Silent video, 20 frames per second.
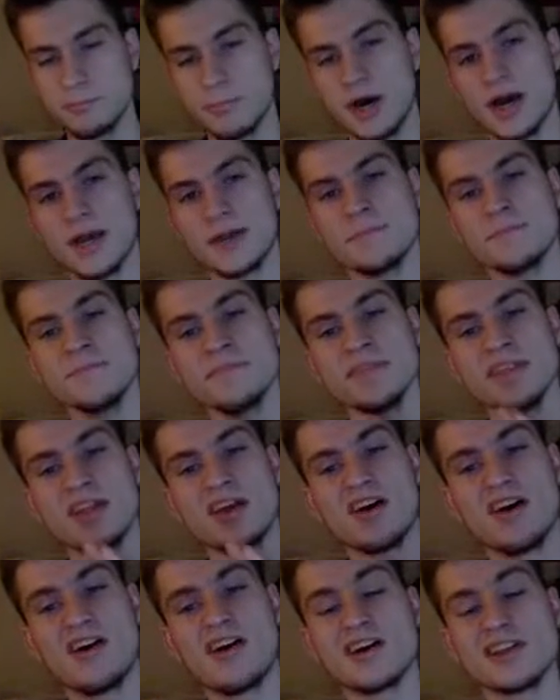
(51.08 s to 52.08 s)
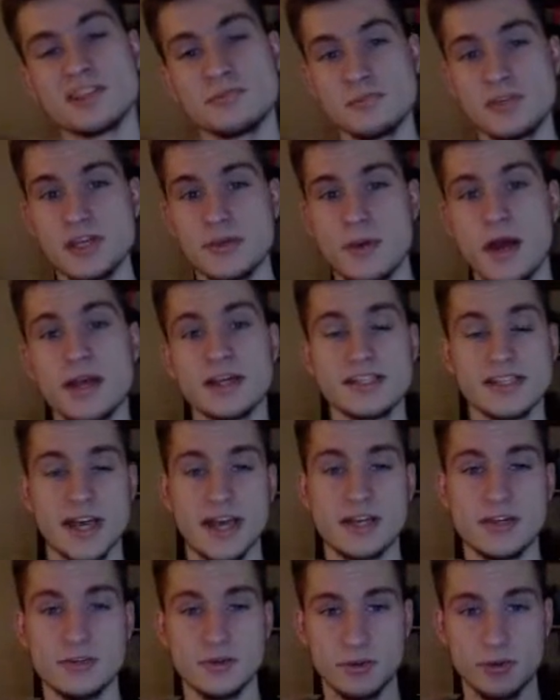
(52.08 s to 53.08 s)
But awesome team. I'm
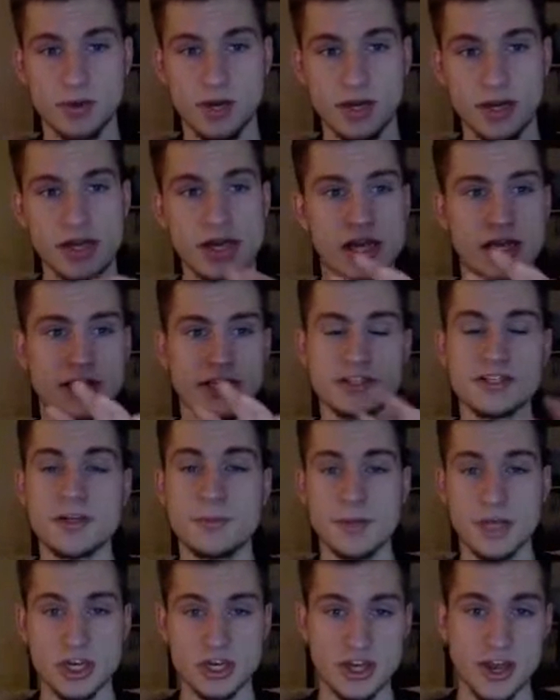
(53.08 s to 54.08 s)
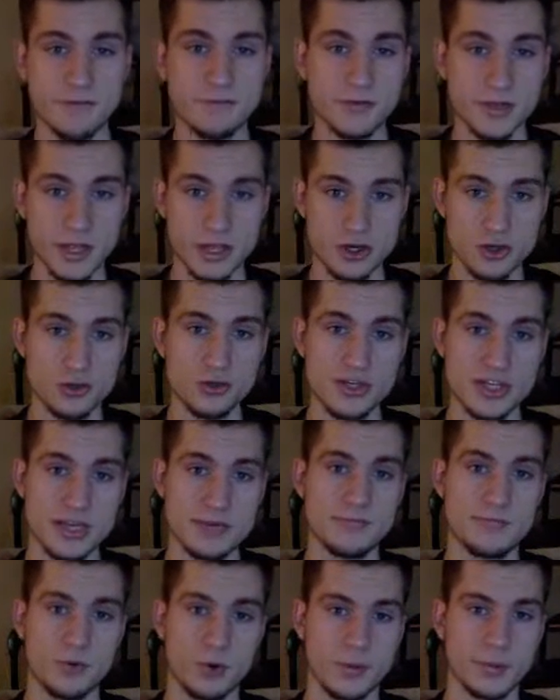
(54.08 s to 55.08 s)
excited to. This is gonna be definitely a new
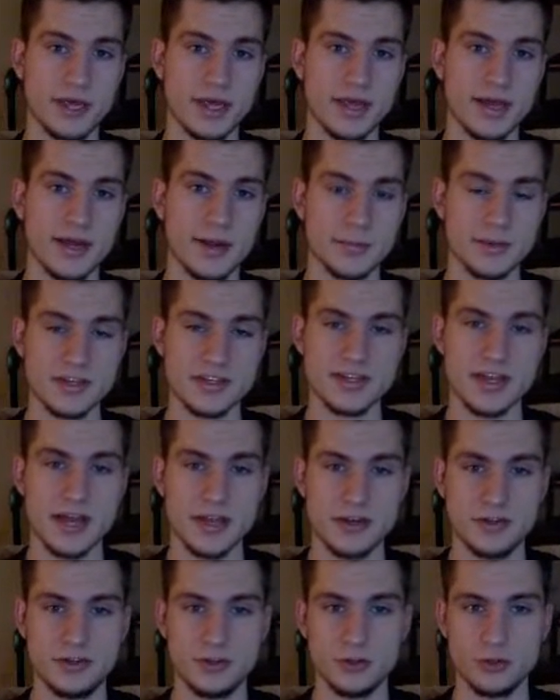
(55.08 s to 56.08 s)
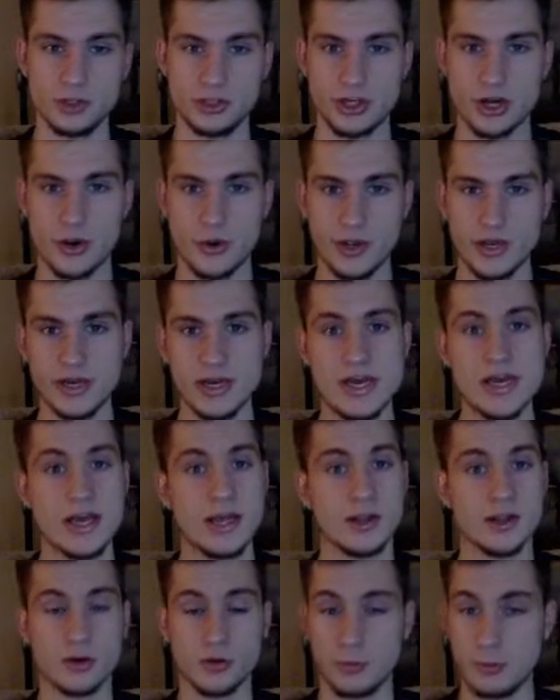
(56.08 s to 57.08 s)
team for me. I'm excited to show it.
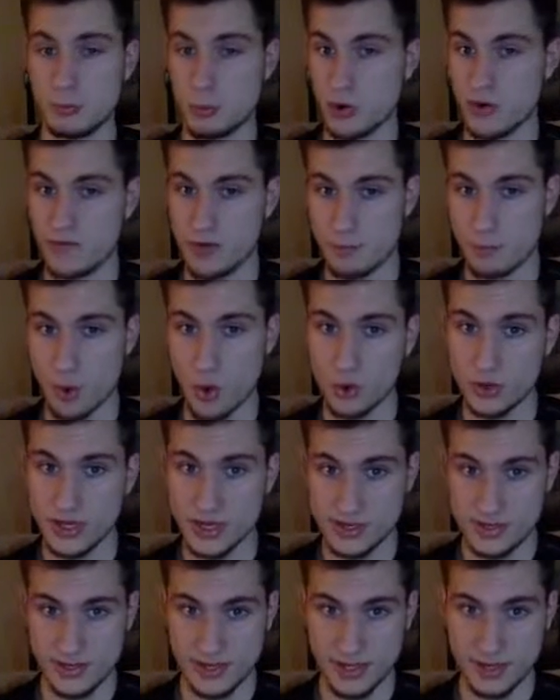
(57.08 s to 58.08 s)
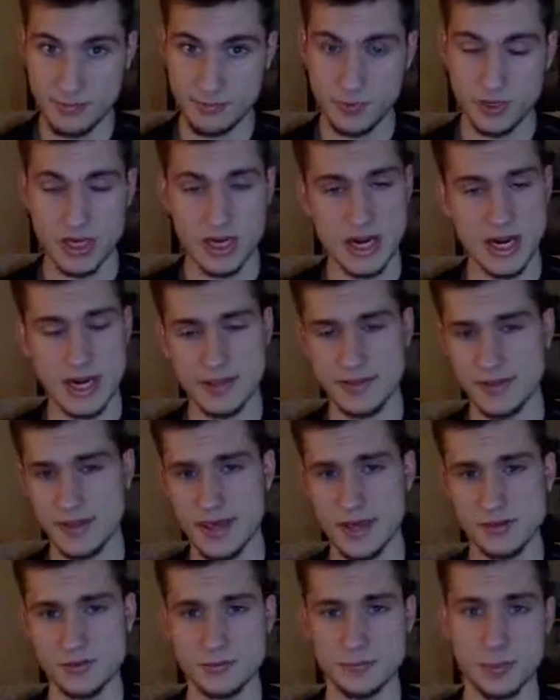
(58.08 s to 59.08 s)
A little bit more of a bulky team than anything
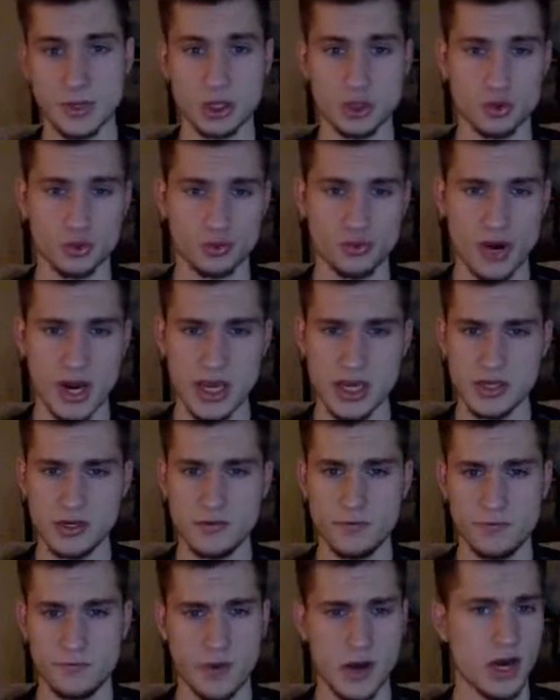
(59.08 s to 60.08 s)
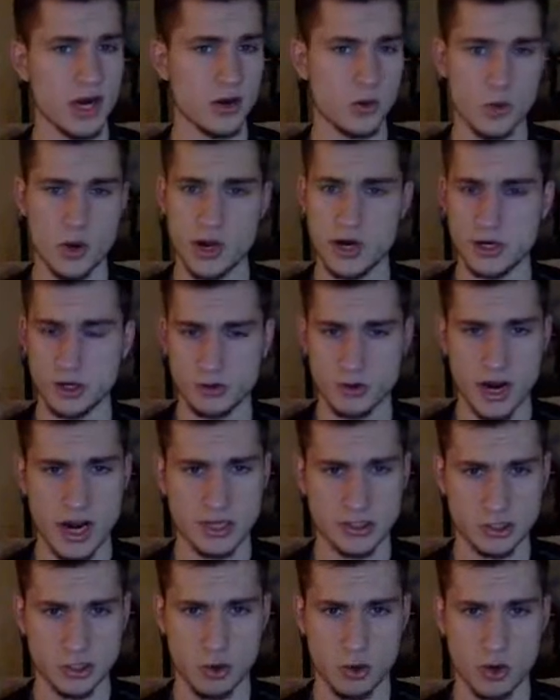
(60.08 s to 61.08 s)
else, but great fire, water,
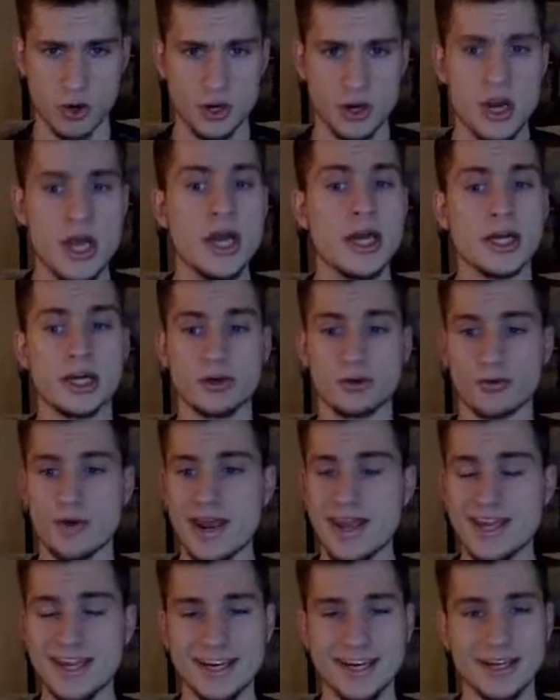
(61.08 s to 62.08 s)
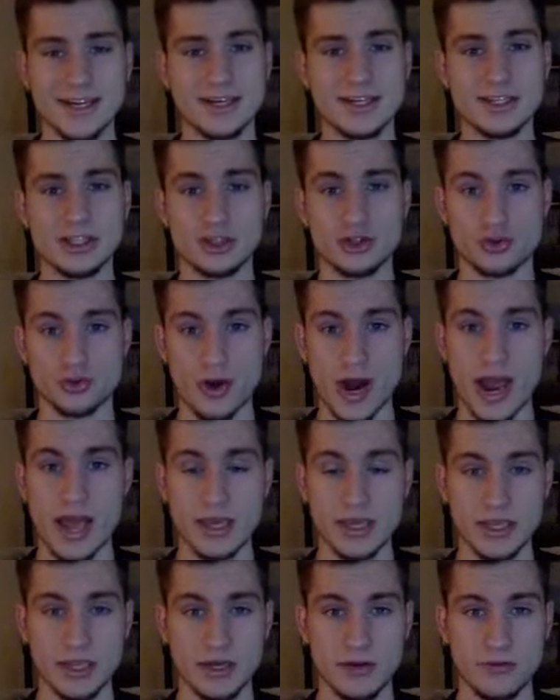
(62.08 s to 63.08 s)
grass core. Great
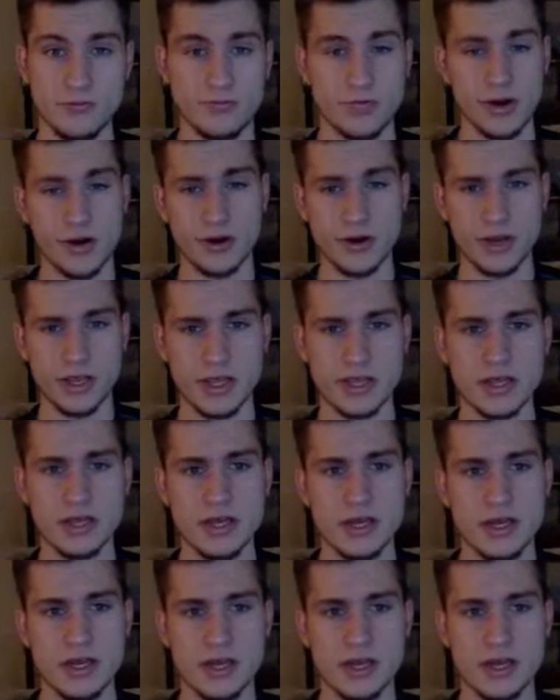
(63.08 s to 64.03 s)
dragon, fairy,